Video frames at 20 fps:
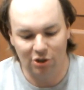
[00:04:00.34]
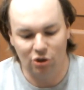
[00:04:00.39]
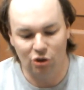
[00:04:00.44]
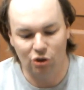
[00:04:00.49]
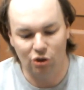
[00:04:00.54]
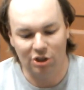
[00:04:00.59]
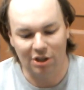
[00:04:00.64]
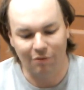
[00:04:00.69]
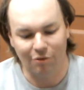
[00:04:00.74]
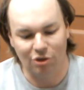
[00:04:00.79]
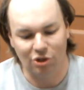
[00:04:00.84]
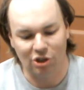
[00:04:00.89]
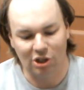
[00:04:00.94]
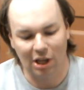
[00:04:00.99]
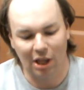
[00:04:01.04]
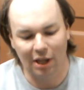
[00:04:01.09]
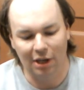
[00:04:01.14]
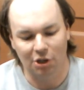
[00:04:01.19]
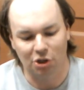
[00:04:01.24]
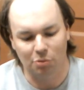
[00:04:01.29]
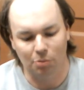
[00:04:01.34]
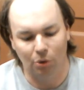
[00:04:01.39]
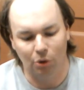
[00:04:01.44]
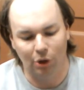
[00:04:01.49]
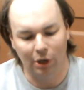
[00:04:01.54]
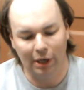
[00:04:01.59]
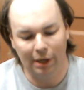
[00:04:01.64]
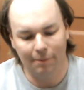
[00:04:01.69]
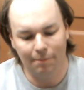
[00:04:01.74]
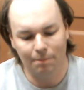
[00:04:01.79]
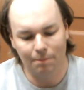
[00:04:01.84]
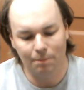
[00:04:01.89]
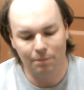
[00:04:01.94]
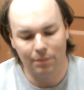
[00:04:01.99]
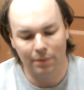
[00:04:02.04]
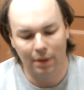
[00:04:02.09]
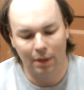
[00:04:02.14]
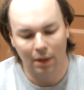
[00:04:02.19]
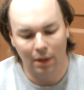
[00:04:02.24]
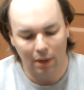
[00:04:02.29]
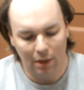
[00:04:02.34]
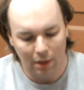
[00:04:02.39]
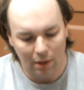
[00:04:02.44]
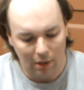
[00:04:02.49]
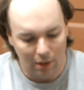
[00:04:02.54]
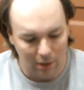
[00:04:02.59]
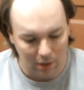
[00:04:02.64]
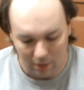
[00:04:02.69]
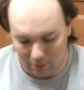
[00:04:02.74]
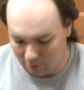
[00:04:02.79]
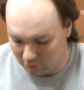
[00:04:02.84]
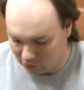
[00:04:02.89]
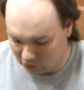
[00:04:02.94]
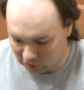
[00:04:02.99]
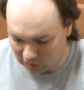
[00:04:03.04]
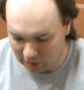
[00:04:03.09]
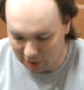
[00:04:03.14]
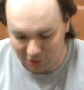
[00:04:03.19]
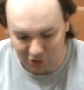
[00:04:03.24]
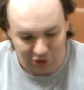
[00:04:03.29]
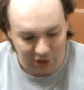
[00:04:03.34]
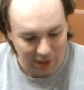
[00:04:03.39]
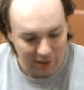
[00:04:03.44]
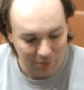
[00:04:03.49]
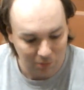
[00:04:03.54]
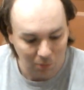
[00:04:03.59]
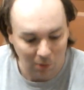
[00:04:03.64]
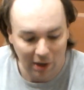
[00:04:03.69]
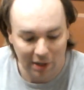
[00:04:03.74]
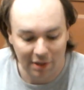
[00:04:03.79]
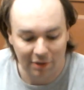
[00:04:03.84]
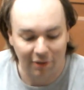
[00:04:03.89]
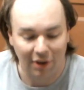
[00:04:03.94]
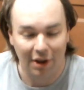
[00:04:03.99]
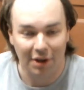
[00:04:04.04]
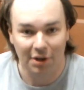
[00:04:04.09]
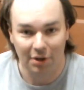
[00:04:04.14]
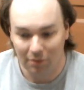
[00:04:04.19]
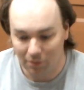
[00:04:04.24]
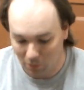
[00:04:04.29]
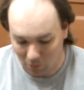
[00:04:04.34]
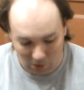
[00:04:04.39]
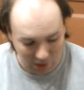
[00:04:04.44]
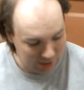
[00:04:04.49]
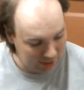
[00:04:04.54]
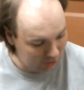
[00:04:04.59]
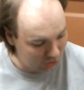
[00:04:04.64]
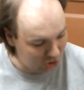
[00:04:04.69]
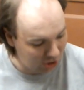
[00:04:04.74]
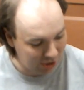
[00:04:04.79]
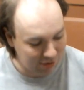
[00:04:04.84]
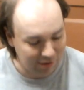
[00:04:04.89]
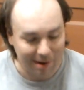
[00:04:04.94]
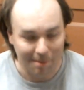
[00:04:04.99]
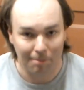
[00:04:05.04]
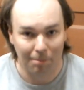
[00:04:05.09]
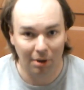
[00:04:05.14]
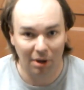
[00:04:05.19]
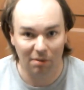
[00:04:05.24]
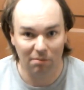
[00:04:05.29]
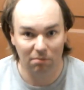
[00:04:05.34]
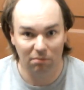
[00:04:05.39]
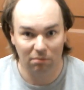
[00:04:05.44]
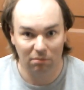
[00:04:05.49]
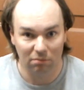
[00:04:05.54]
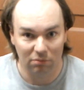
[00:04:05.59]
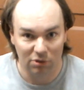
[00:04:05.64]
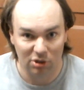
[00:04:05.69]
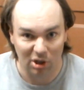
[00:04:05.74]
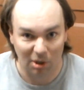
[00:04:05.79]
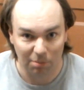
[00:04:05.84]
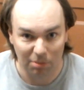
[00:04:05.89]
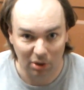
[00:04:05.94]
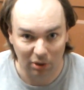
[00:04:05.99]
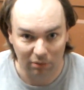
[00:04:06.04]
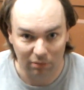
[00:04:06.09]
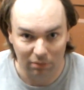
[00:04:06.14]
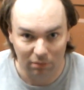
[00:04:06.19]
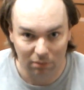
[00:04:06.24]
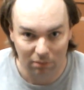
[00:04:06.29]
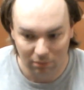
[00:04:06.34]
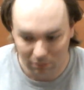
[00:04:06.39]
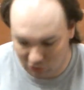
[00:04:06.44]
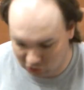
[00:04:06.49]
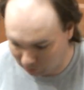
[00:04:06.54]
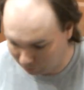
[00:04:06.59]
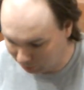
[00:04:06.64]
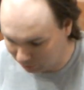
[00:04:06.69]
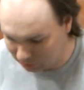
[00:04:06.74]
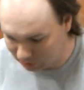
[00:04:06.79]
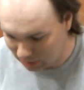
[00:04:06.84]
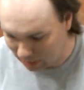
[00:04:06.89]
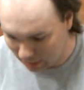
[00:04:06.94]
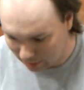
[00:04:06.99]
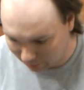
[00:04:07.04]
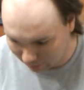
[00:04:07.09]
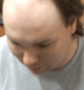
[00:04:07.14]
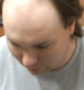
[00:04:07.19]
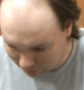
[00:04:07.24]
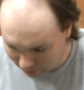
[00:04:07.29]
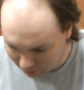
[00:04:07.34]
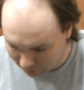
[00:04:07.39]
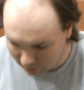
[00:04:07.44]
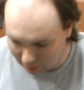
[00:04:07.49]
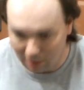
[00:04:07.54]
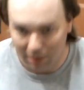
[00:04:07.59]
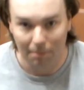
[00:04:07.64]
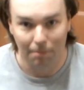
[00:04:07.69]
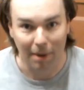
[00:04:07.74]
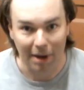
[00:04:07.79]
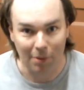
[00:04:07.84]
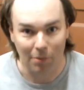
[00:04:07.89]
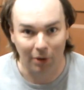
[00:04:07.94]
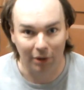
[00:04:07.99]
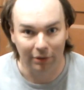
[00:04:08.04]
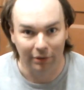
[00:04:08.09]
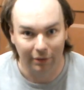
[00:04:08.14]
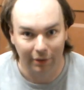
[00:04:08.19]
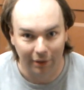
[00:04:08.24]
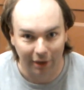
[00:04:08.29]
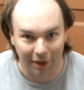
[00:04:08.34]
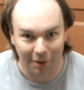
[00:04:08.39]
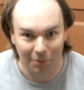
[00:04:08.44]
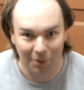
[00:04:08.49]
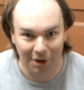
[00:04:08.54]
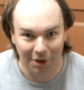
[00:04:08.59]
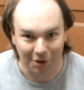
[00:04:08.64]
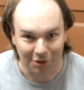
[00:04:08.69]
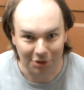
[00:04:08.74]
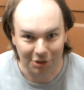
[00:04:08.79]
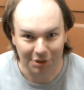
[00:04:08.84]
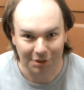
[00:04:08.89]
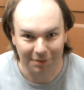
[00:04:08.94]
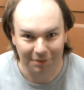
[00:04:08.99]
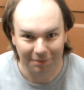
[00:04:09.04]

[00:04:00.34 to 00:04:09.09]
is just ever so slightly smaller. Slots in, wind the G-cramp up, job done. Simple as that. Make one, it works.